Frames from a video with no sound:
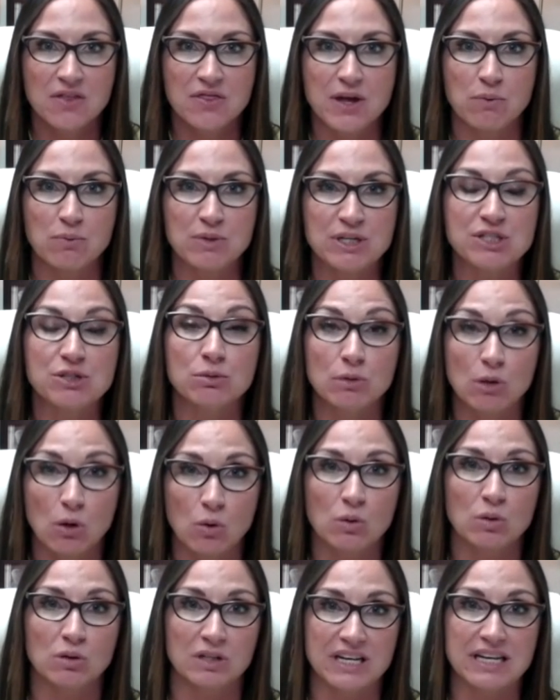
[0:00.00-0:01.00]
that we do
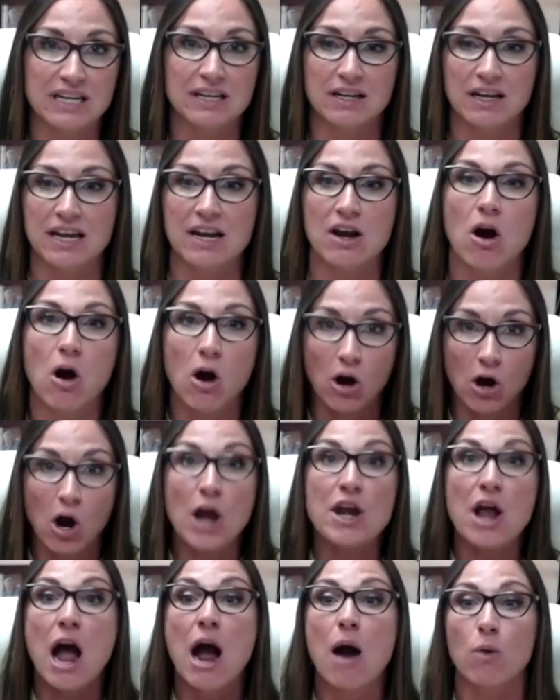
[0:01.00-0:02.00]
locally in our
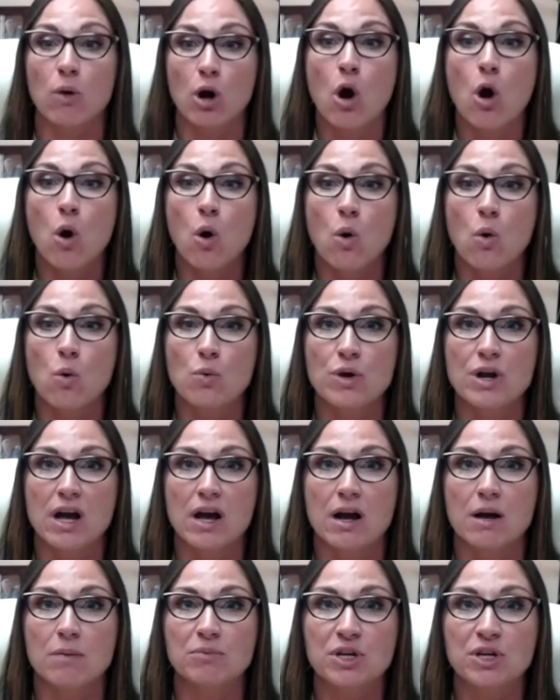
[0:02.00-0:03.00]
in our own
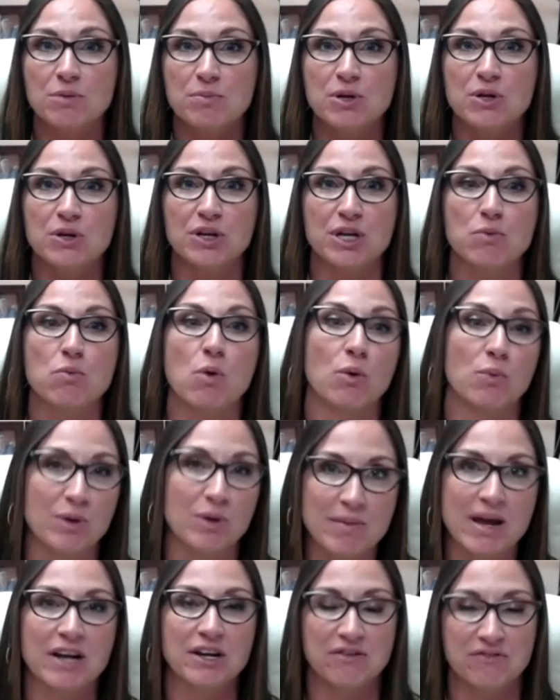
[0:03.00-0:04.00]
um, community where we
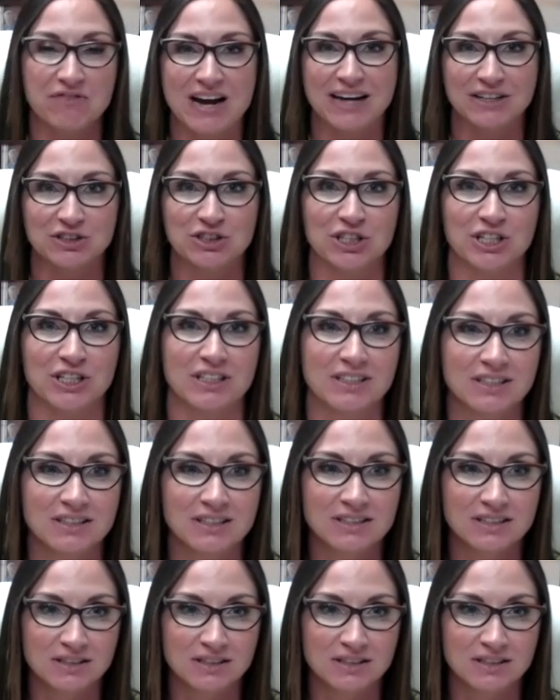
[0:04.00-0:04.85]
manufacture